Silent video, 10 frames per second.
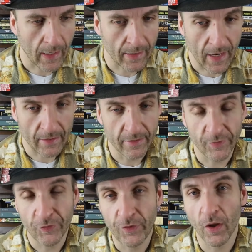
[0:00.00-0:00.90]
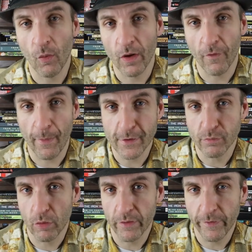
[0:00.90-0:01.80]
and, and he's still one of our
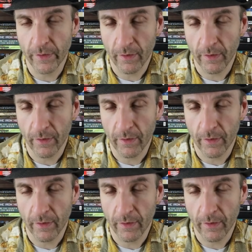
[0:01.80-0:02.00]
major point of view